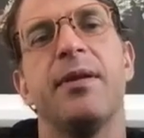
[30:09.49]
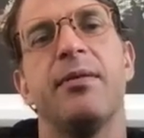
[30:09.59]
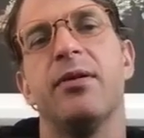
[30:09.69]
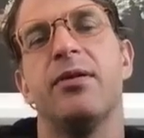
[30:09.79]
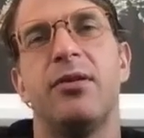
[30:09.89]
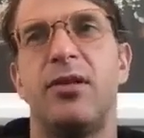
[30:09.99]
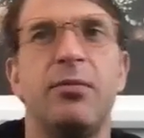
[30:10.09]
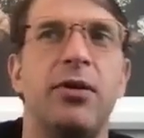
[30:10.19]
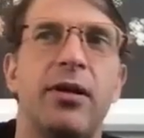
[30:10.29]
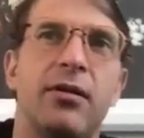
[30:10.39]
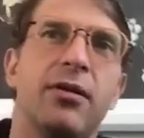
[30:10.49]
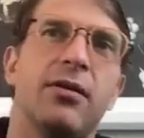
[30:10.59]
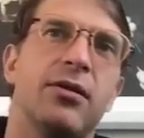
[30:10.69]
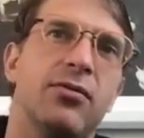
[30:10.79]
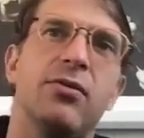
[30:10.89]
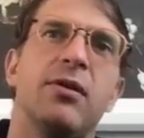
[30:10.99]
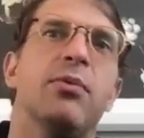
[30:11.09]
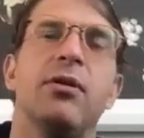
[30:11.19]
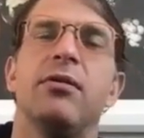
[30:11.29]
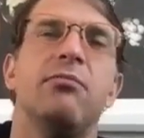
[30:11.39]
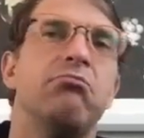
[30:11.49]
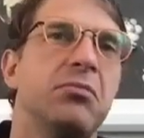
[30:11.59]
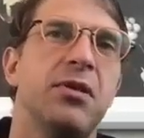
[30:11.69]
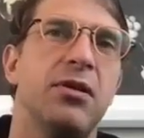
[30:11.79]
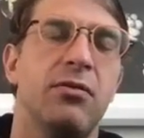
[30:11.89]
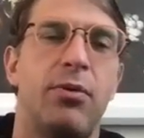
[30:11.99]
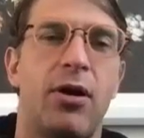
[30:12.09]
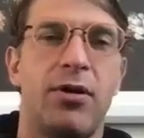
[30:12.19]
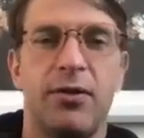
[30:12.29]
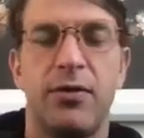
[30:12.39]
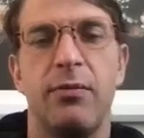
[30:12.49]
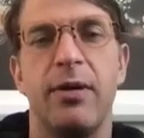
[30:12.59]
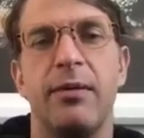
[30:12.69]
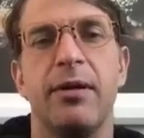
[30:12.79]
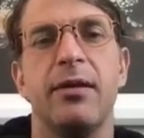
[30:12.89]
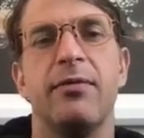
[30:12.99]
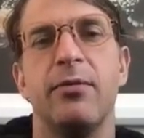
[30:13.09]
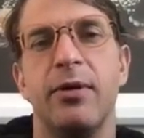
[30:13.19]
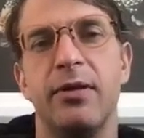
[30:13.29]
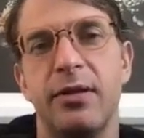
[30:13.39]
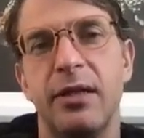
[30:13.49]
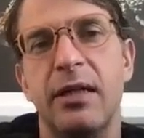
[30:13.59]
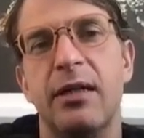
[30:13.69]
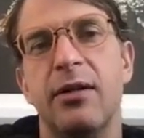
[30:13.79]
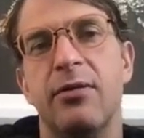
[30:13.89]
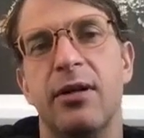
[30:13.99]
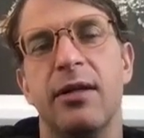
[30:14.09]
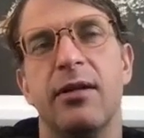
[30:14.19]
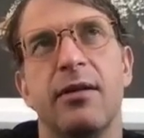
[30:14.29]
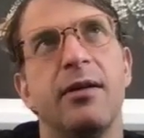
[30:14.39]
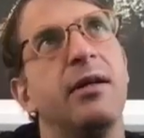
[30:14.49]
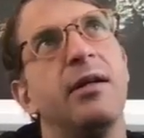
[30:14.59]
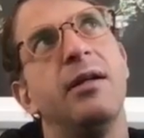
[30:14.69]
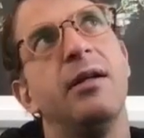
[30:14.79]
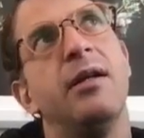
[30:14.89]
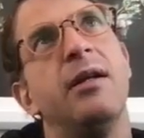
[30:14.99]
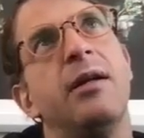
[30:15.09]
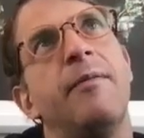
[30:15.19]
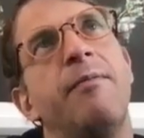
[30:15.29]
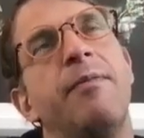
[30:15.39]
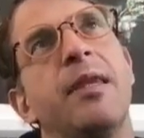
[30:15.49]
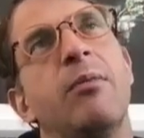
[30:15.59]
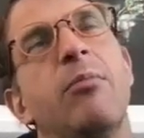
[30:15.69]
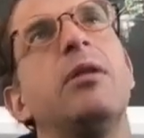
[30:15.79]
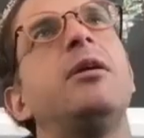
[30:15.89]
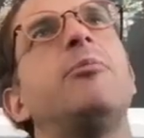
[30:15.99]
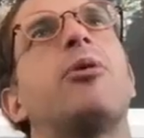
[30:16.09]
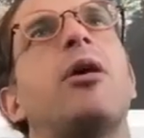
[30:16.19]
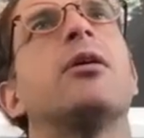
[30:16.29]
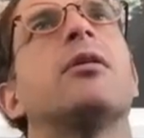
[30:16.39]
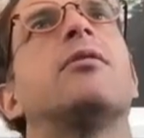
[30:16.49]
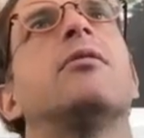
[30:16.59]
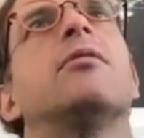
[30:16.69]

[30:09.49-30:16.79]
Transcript: Because it's a simulator, you can just rebuild your projects, you know, many many different ways, right? The the multi-project,